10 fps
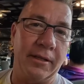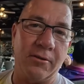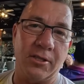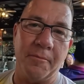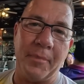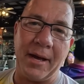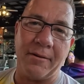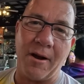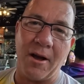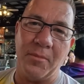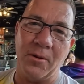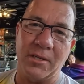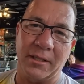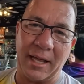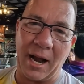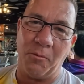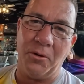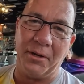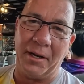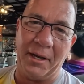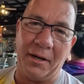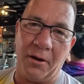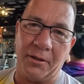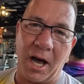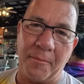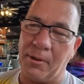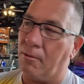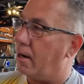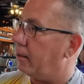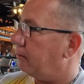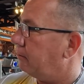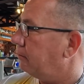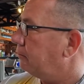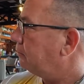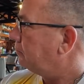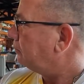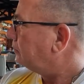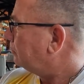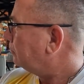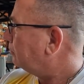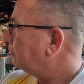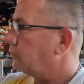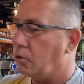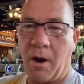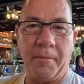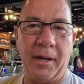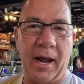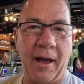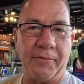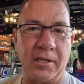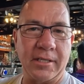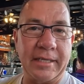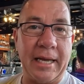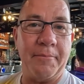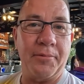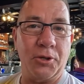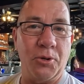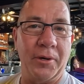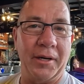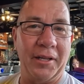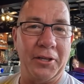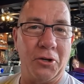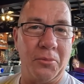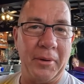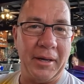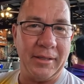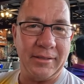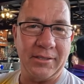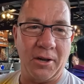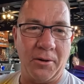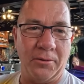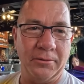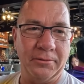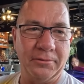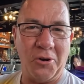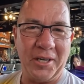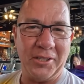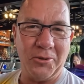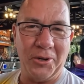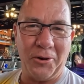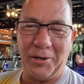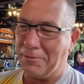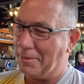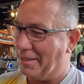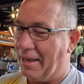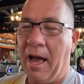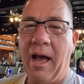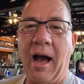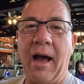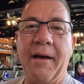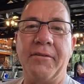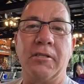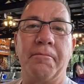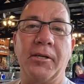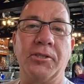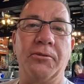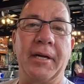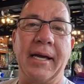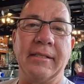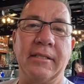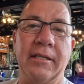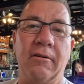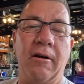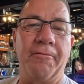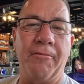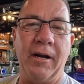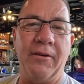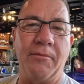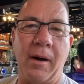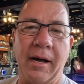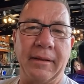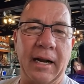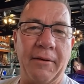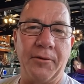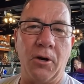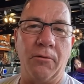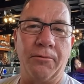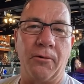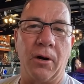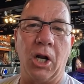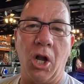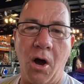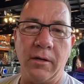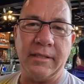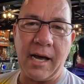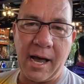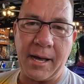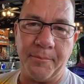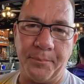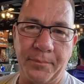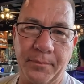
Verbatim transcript: it. There's some background music that I wanted to hit on copyright, so I'm gonna have to skip through it a little bit. So don't get too annoyed with me. I have a special guest here, a friend of mine that I've known for a long time,